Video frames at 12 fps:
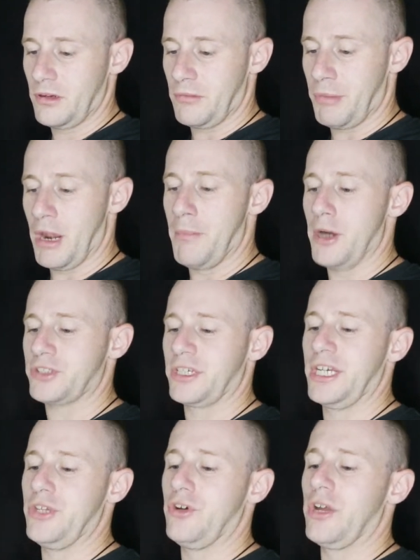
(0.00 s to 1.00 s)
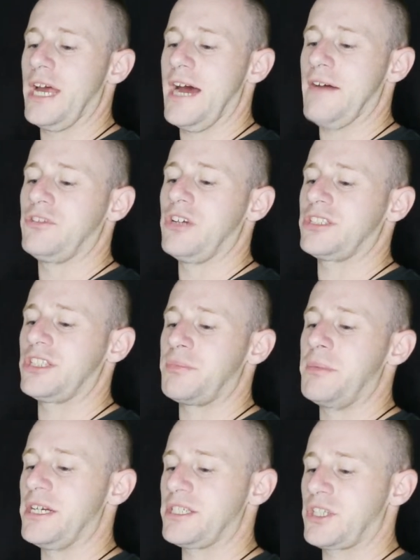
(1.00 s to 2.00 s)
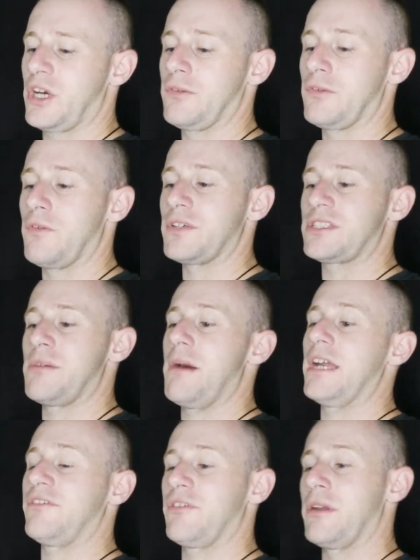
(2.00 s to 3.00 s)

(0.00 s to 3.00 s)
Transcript: But I'm also getting, you're going to have justice being served over somebody from